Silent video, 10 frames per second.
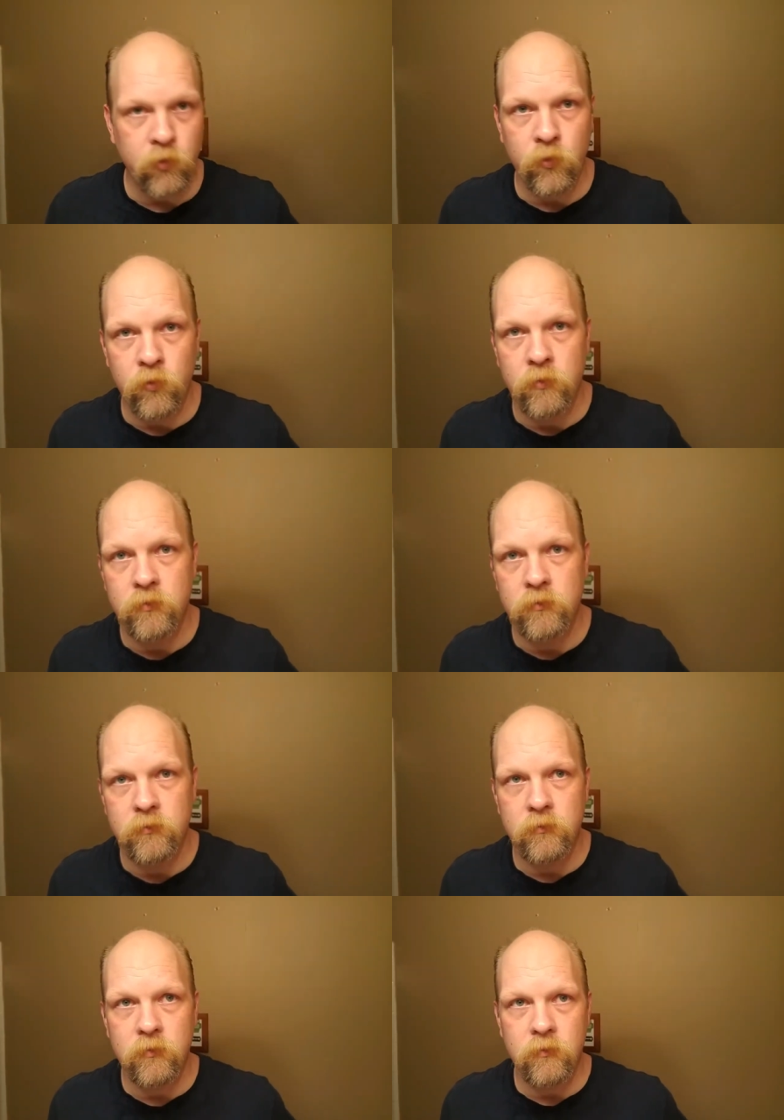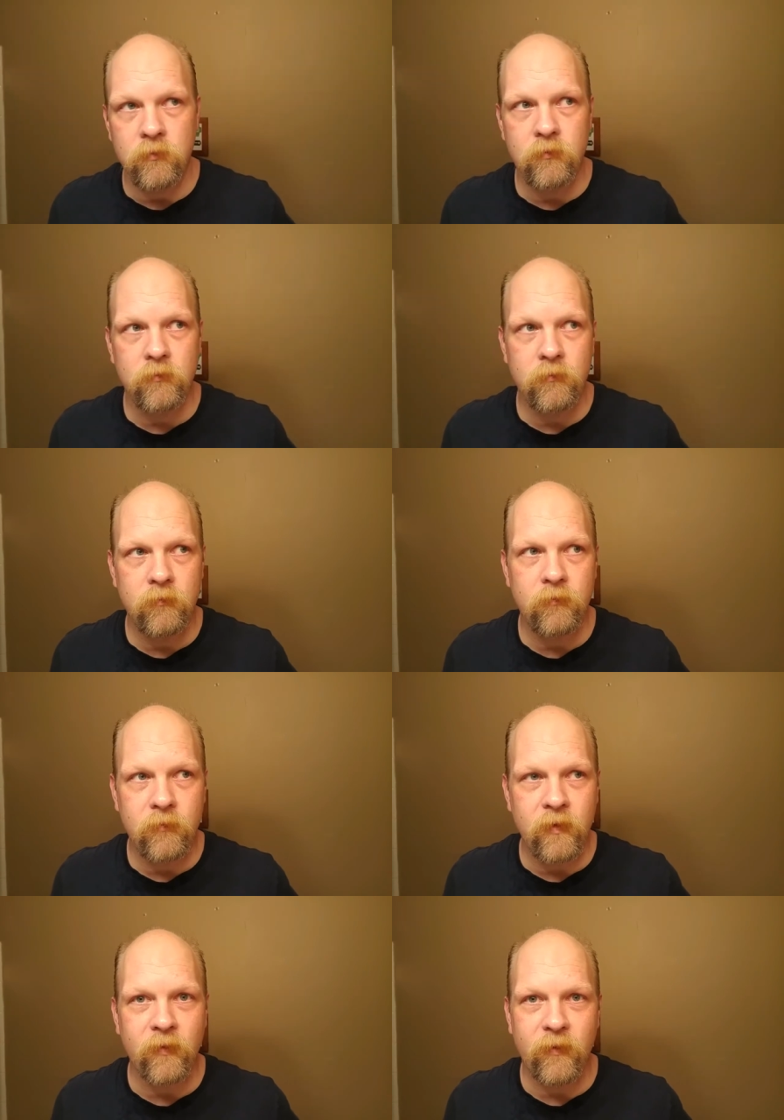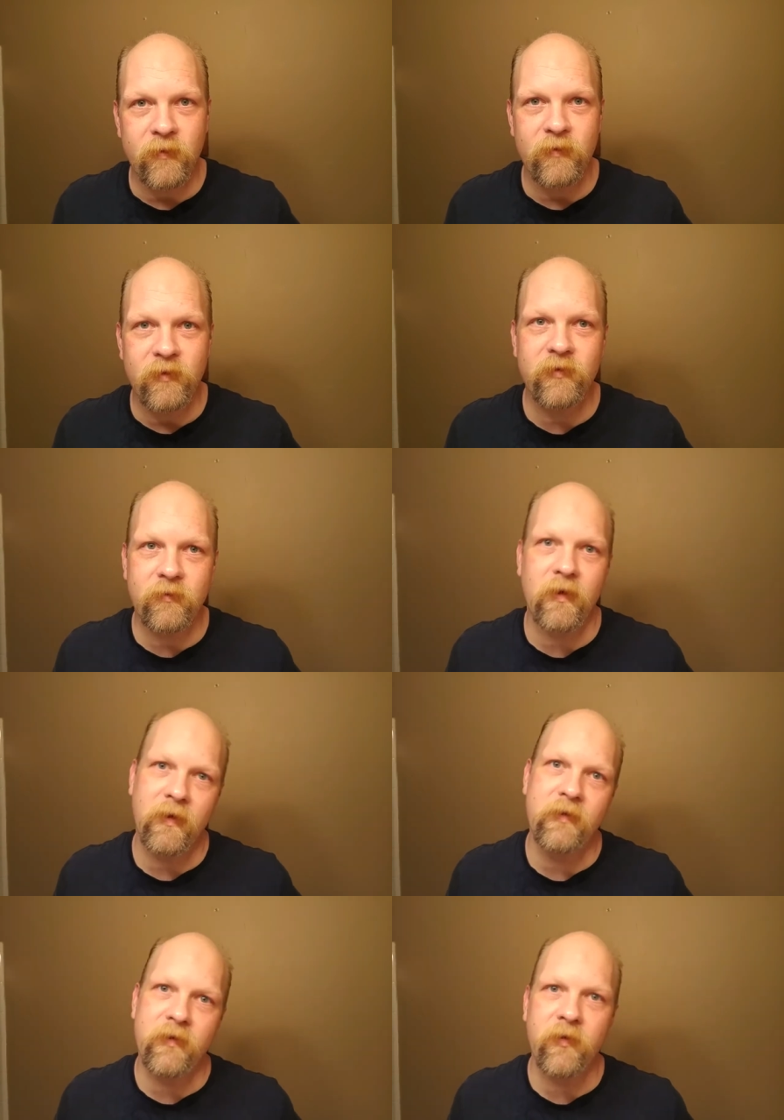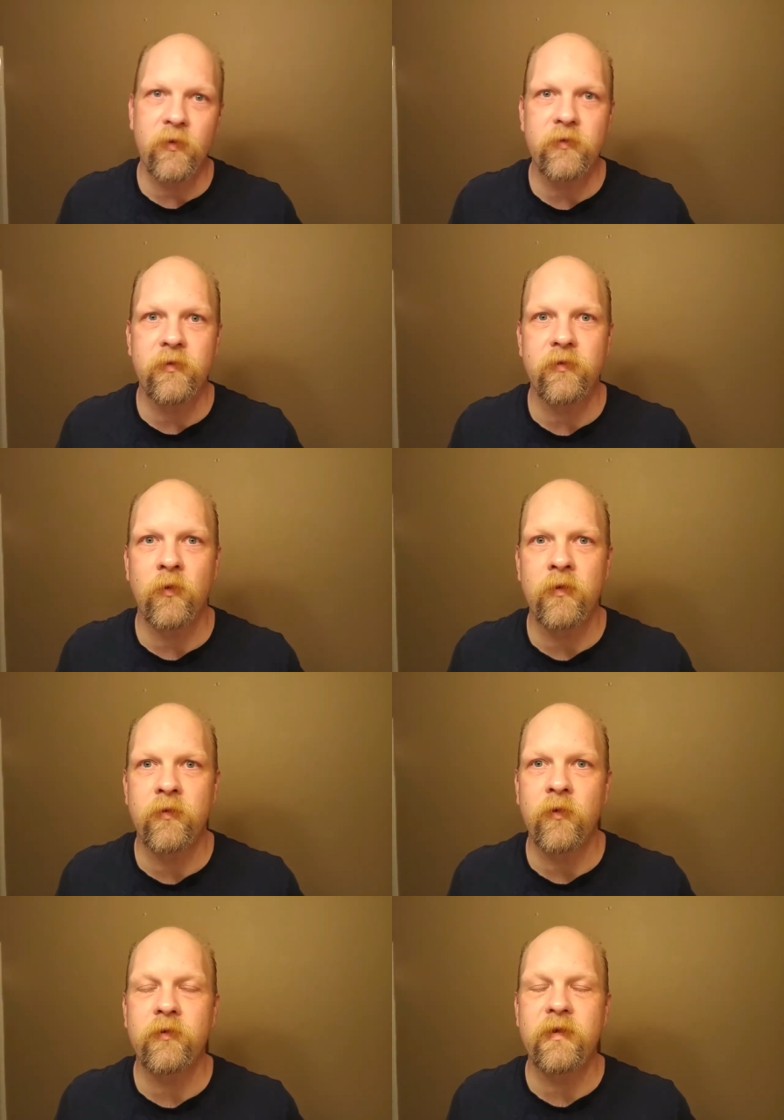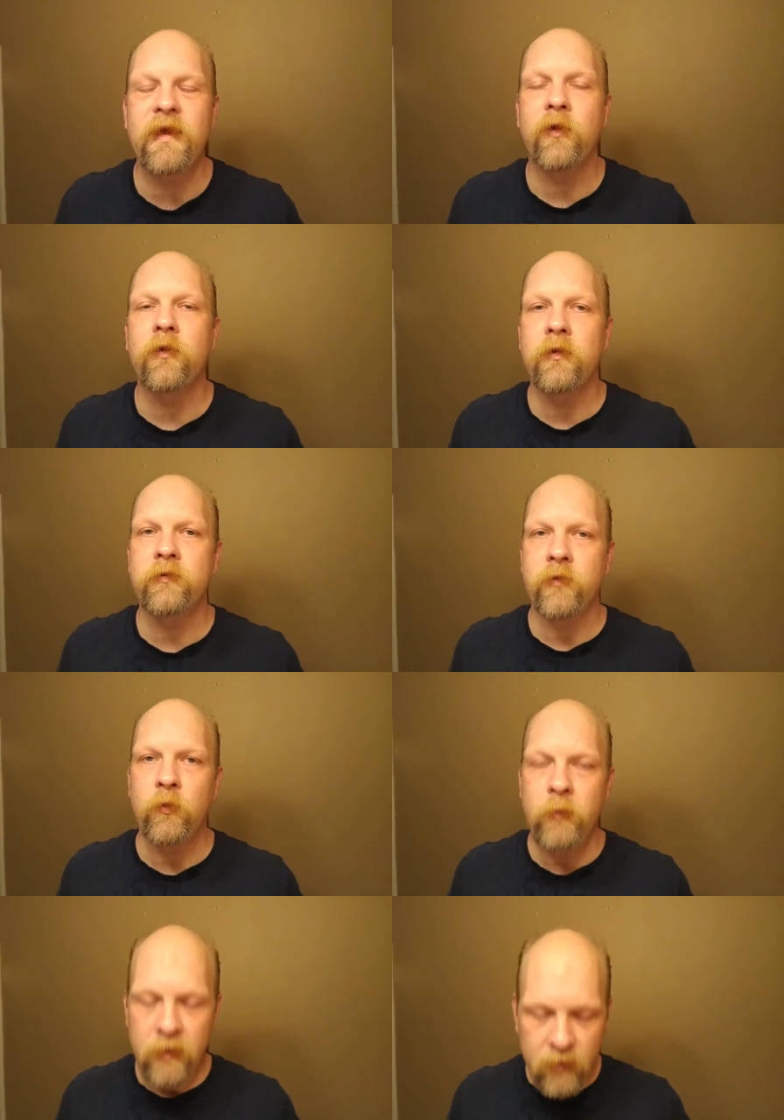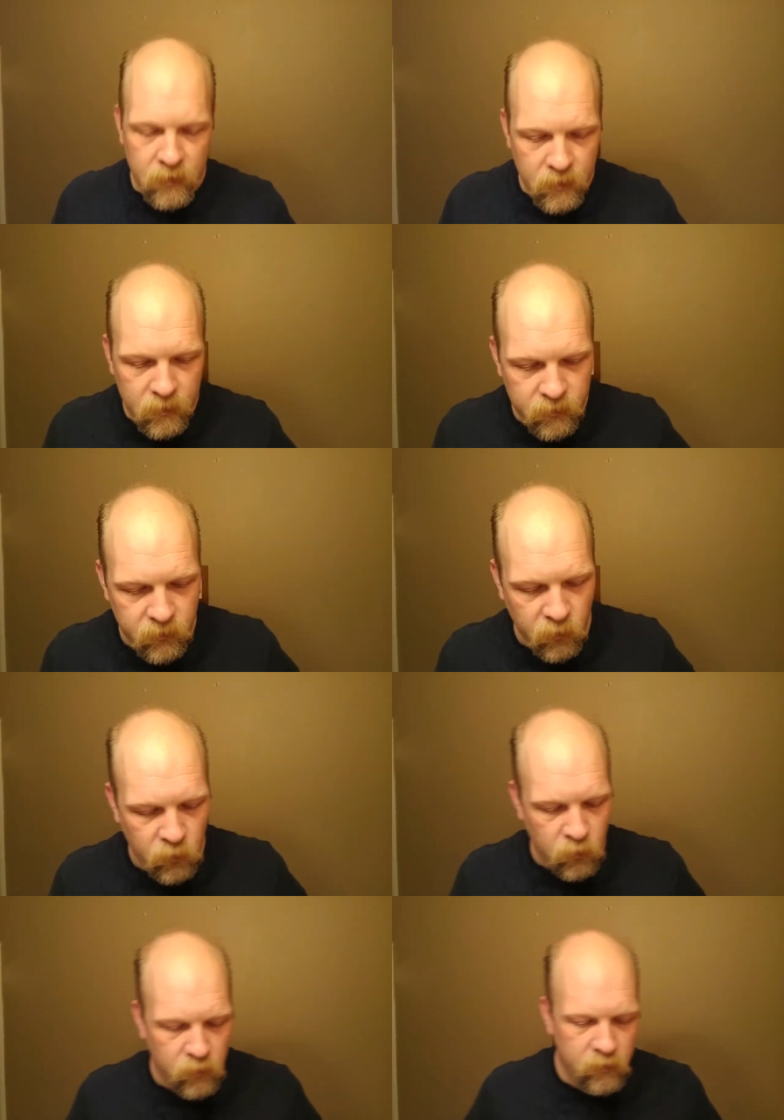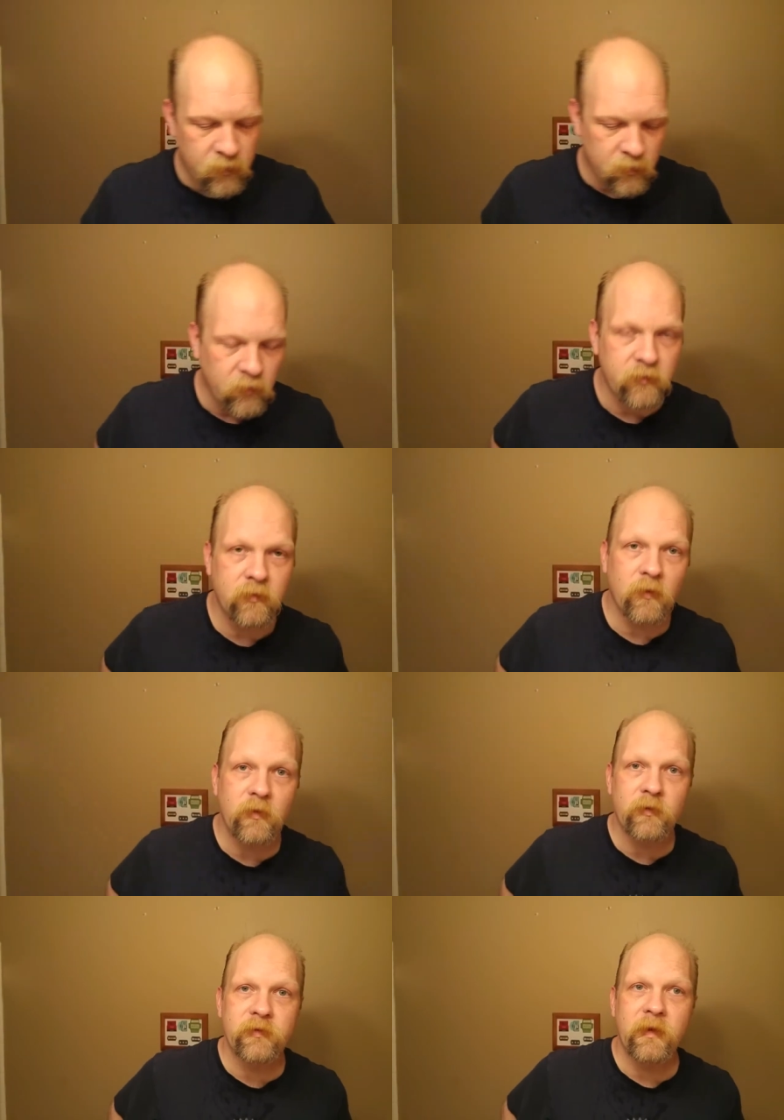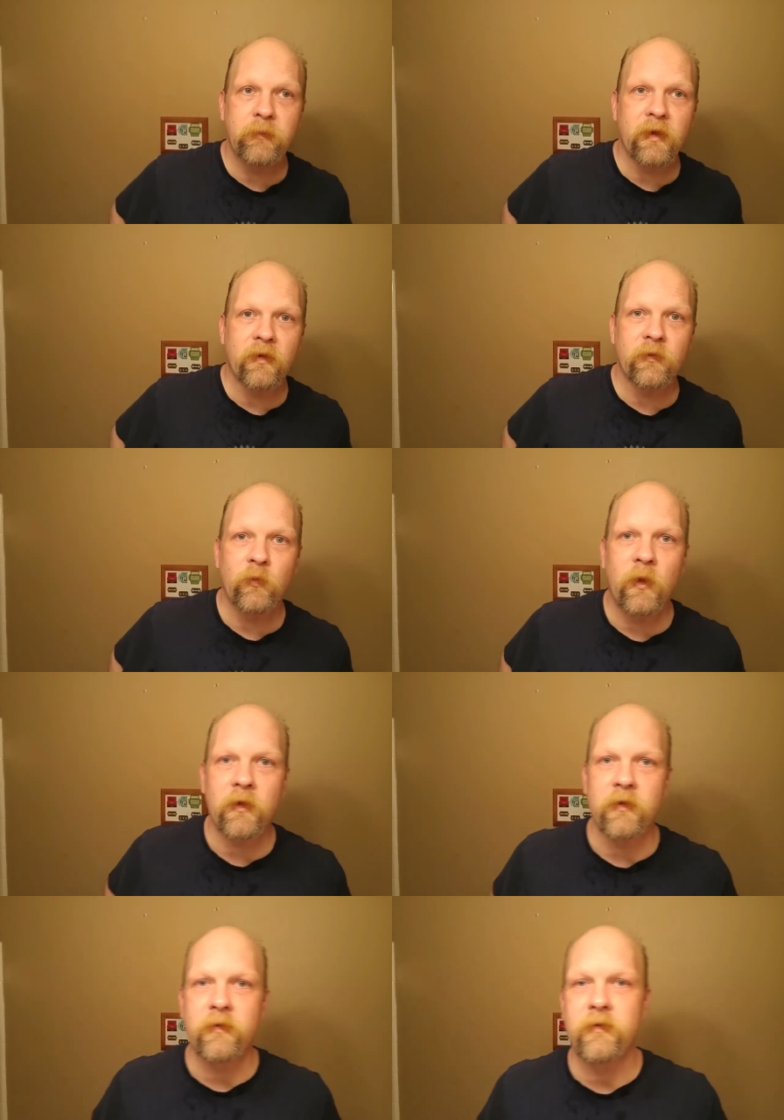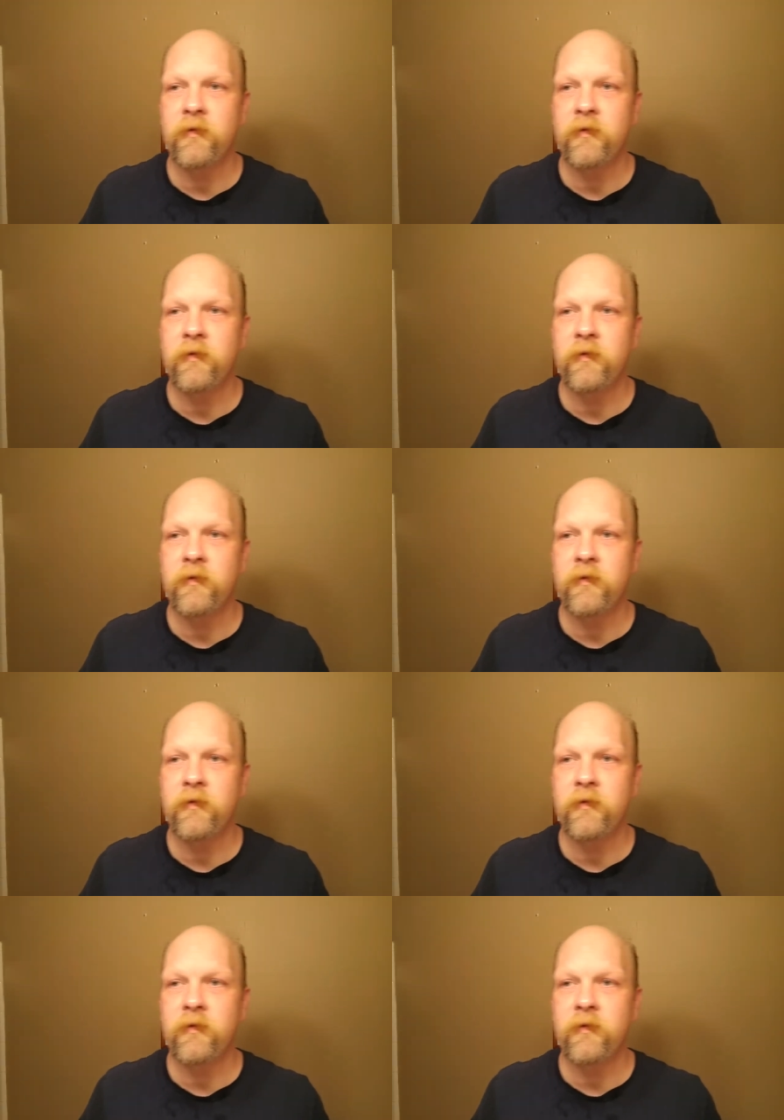you, you know, you just kind of it's a thirsty so thirstier soap, so you know don't don't go skimping on the water.